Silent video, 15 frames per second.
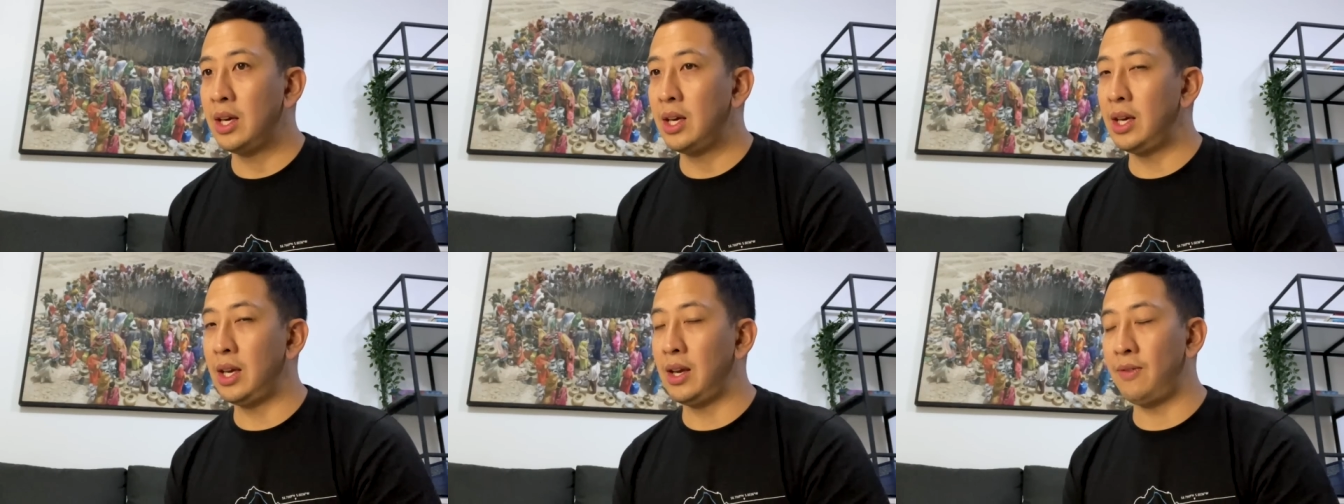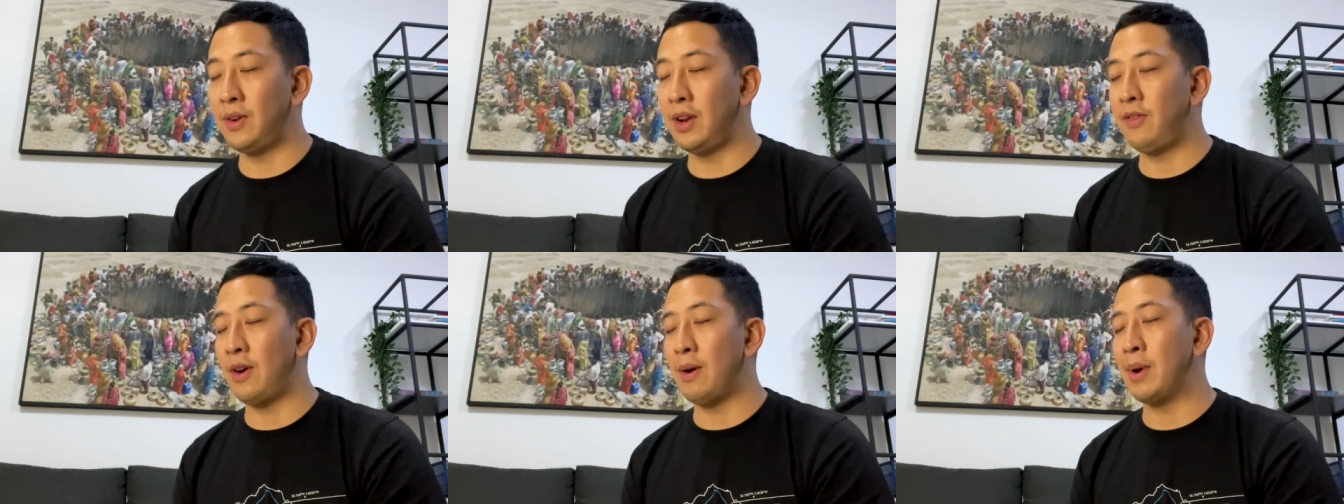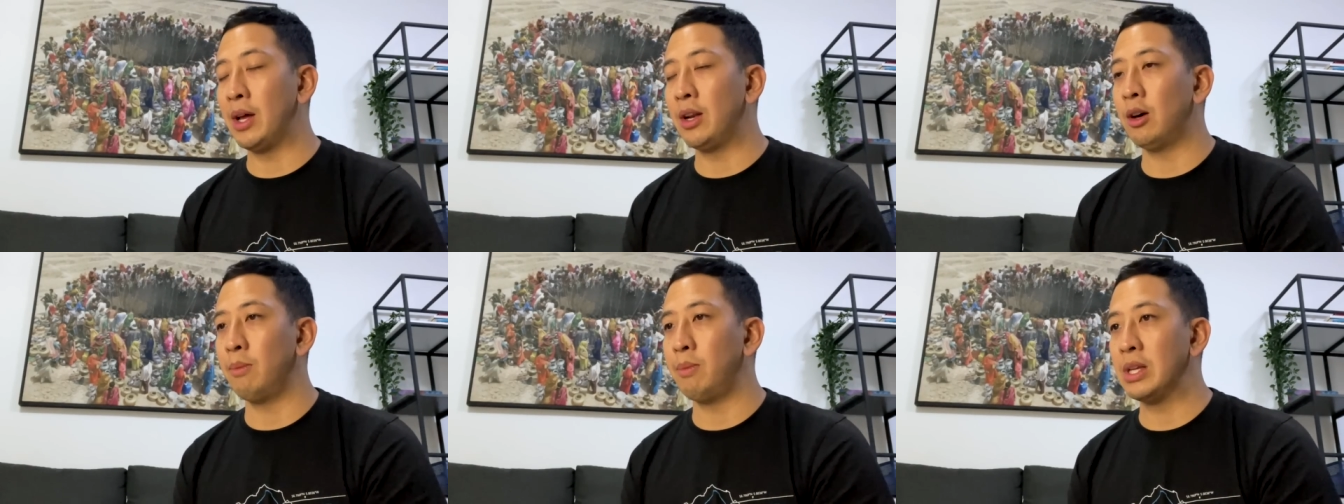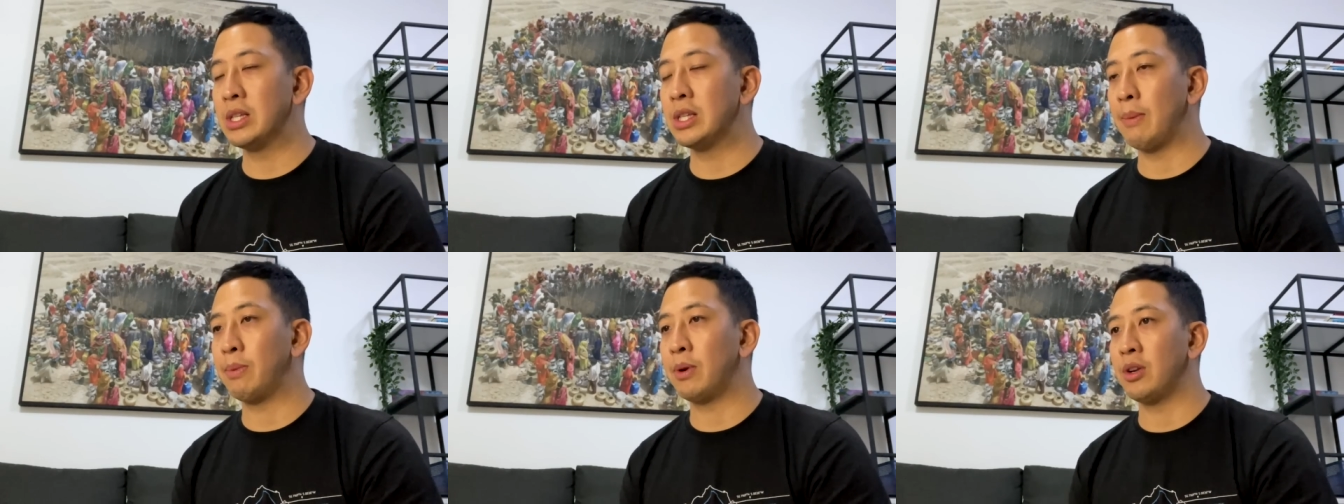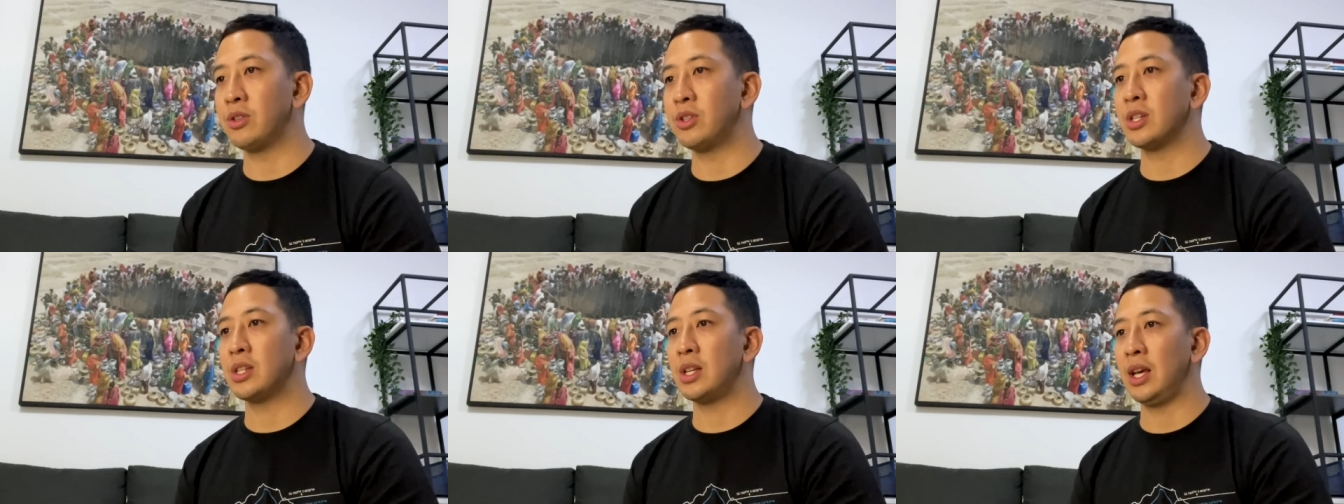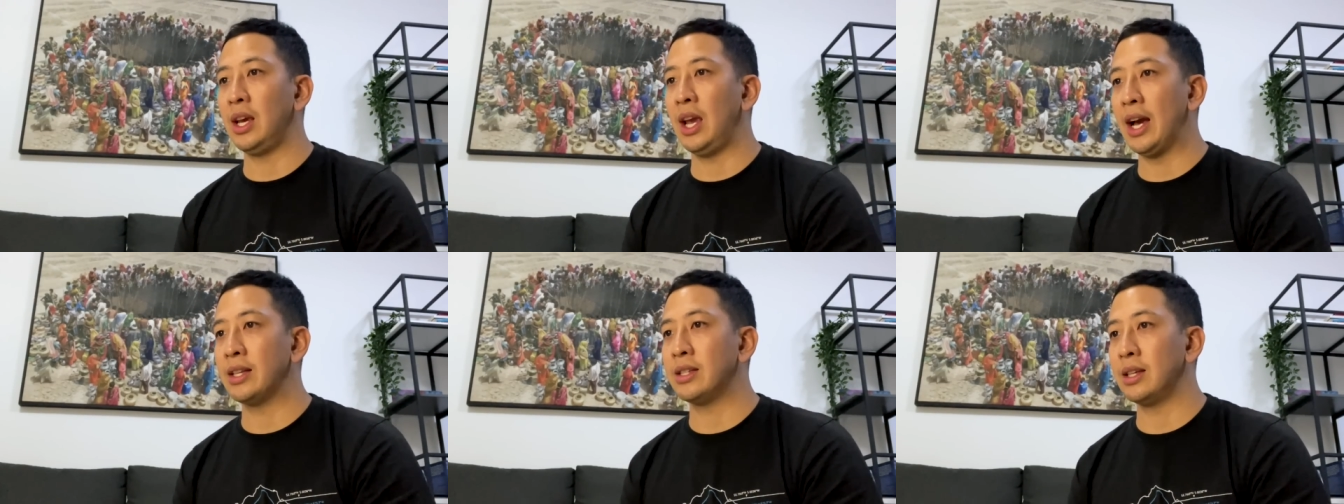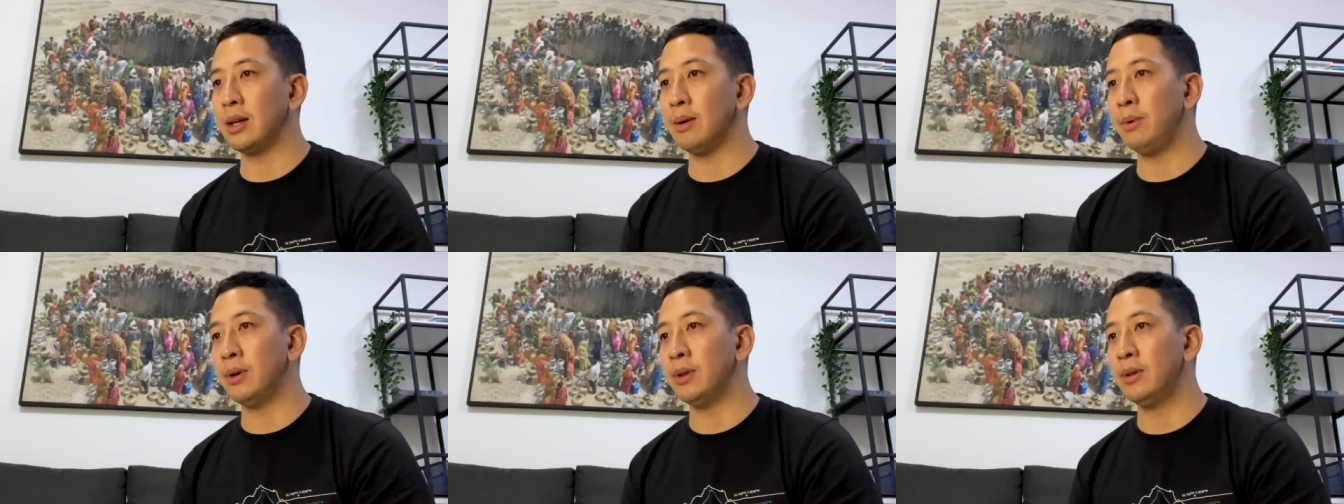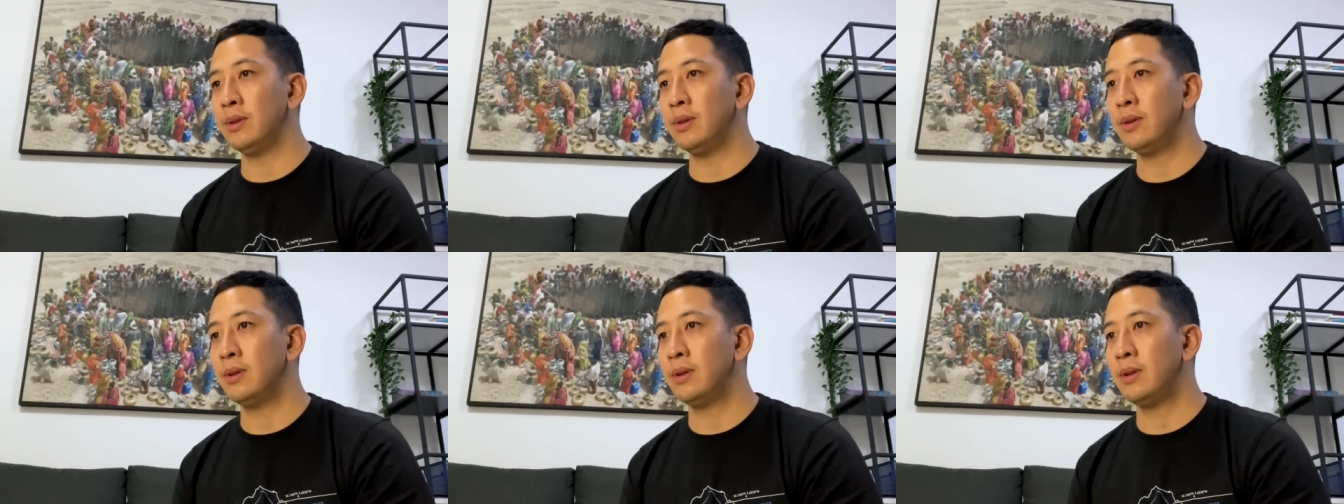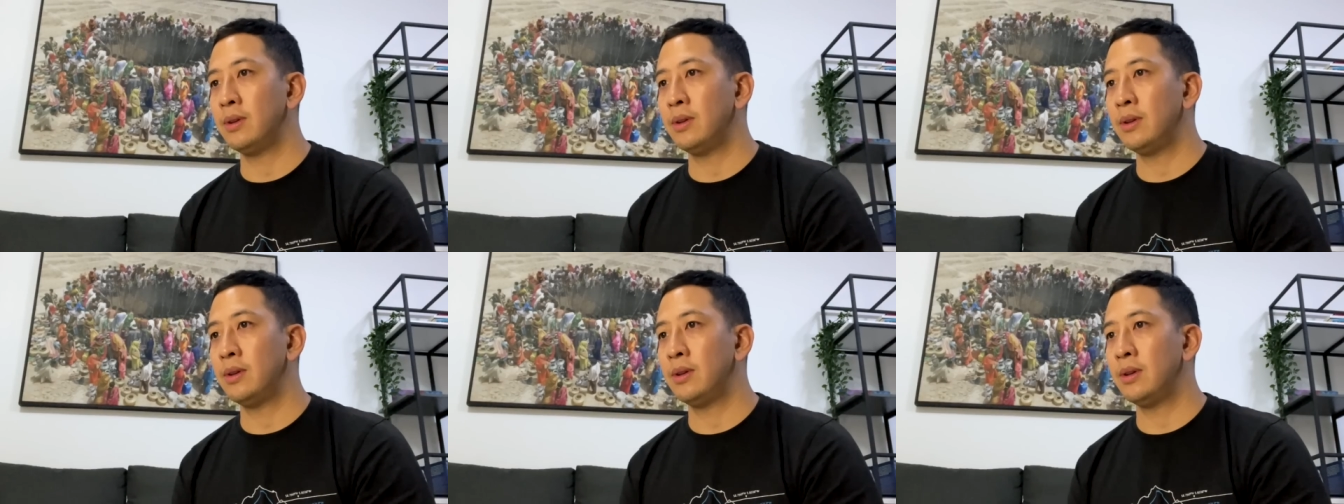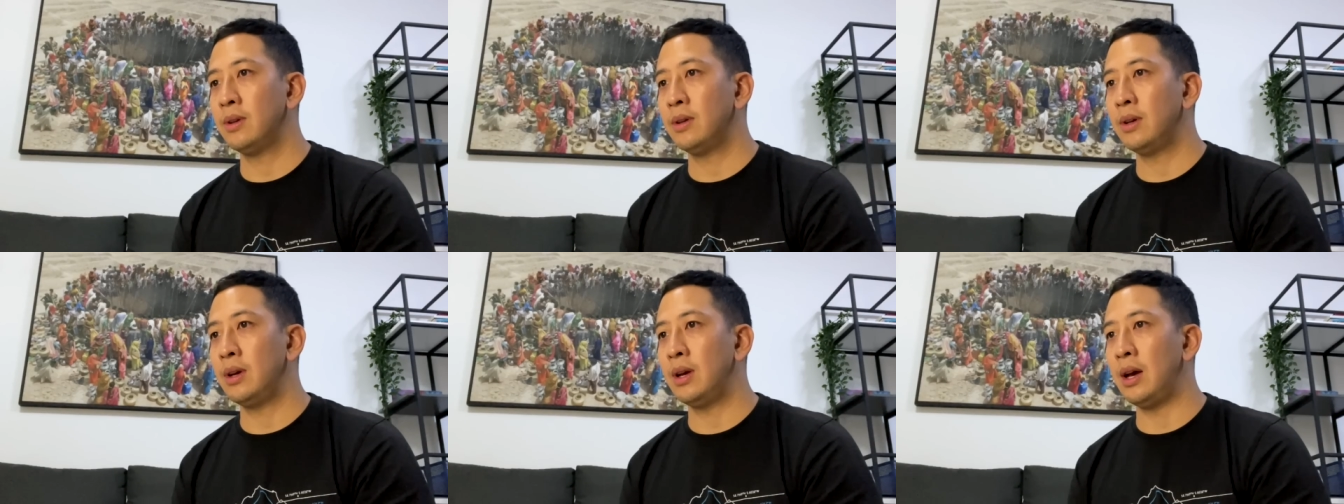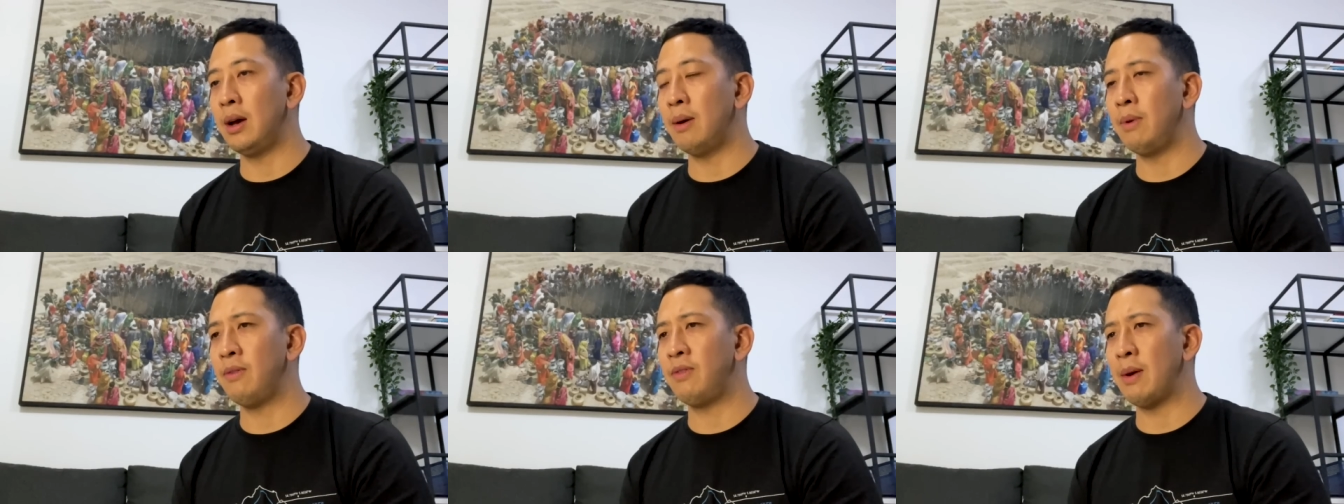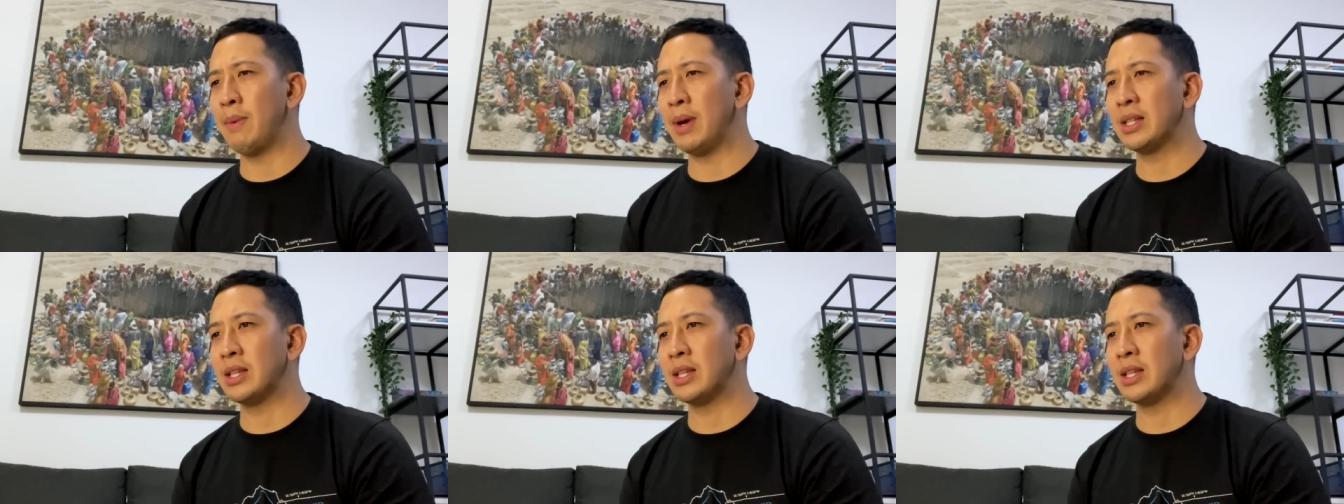even if I might not be subconsciously acting upon. Um, if that makes